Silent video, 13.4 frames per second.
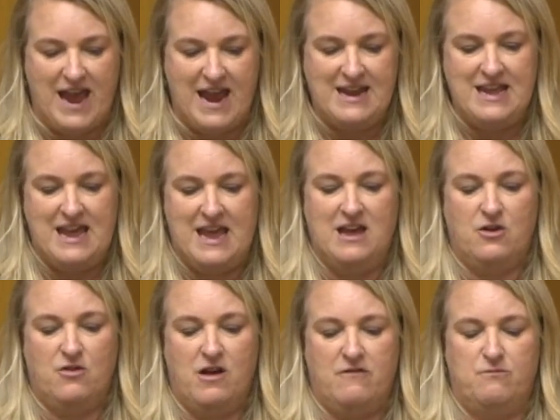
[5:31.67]
80
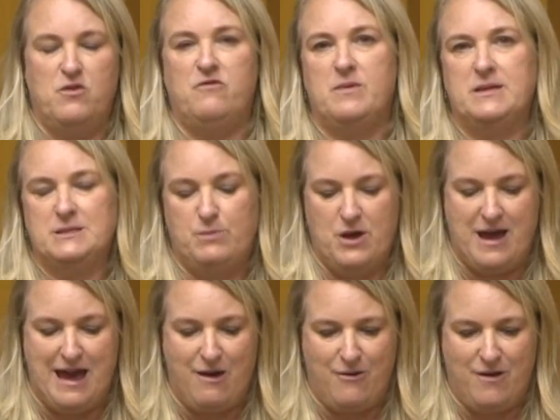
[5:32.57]
aircraft movements per
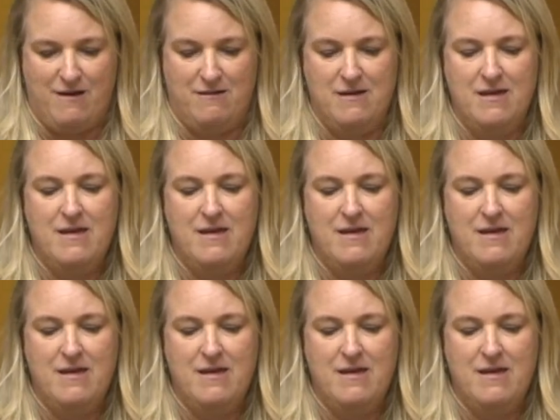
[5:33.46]
hour,